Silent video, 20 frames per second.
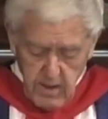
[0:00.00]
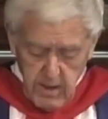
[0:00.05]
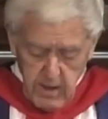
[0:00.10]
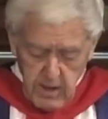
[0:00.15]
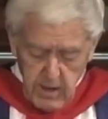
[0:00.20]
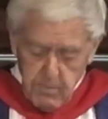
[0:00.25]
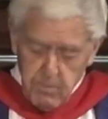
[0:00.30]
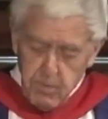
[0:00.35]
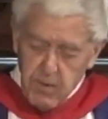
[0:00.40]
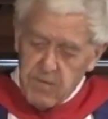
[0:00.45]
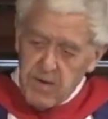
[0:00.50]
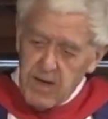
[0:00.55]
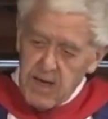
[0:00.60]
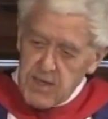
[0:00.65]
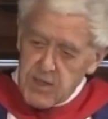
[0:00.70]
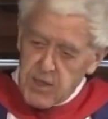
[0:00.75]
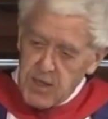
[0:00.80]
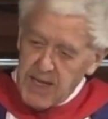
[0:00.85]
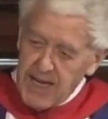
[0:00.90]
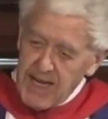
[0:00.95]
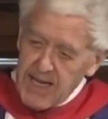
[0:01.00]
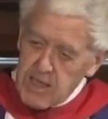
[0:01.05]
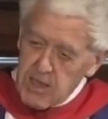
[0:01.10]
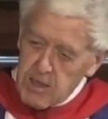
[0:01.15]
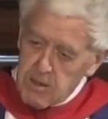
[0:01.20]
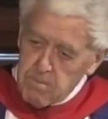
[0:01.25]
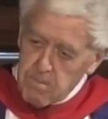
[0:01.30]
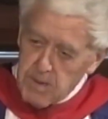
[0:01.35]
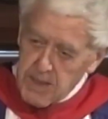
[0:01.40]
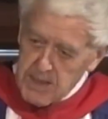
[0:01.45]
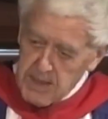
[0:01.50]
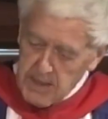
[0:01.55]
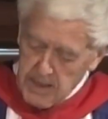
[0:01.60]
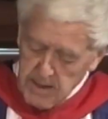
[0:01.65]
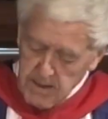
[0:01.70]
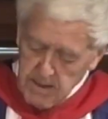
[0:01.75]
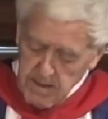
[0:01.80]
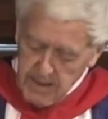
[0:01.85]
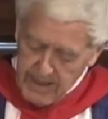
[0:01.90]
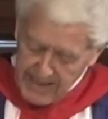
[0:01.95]
it provides an added
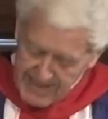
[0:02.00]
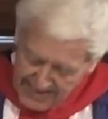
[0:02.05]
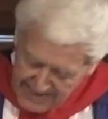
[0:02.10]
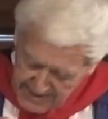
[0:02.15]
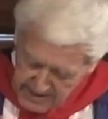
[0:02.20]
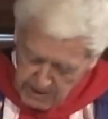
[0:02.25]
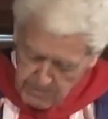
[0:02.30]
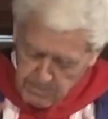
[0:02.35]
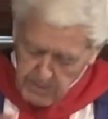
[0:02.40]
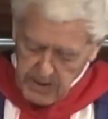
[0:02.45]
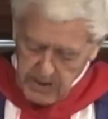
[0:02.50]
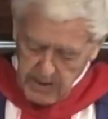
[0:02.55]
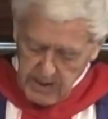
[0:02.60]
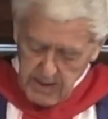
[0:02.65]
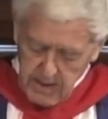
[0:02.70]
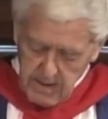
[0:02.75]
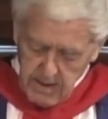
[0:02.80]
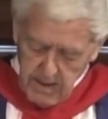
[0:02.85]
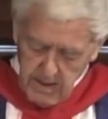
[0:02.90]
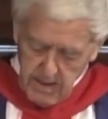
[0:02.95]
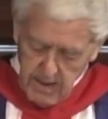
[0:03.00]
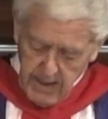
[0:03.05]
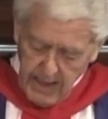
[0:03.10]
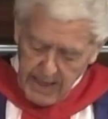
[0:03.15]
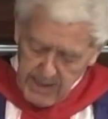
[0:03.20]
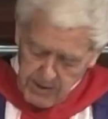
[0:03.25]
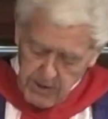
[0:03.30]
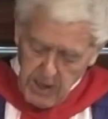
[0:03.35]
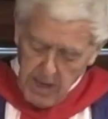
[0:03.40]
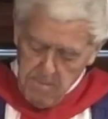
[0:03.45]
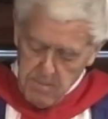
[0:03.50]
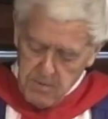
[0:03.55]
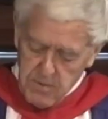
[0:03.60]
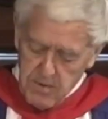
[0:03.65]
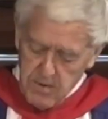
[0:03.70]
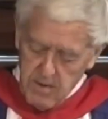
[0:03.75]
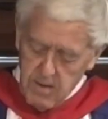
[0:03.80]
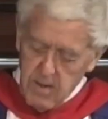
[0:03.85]
meaning and depth